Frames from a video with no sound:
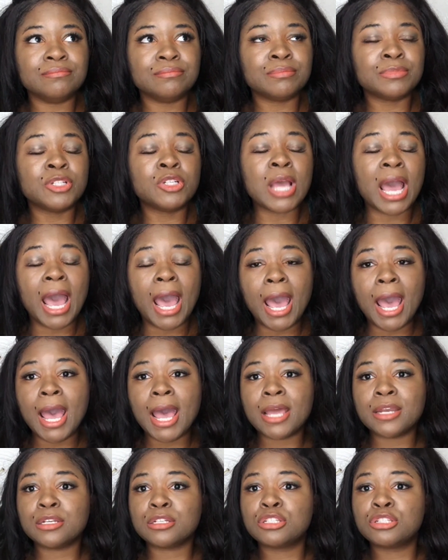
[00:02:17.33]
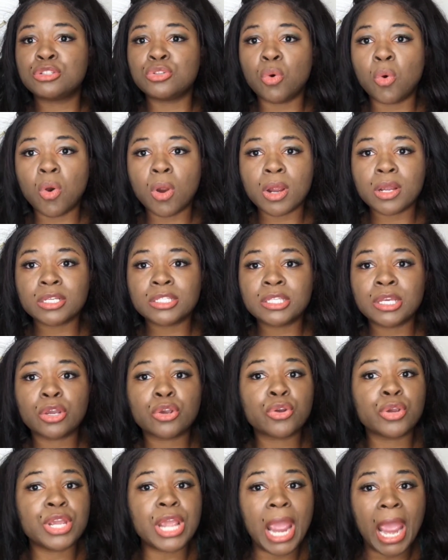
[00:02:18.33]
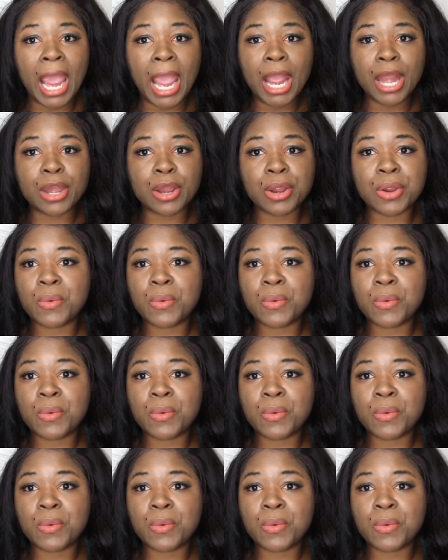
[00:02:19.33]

God, source, creator,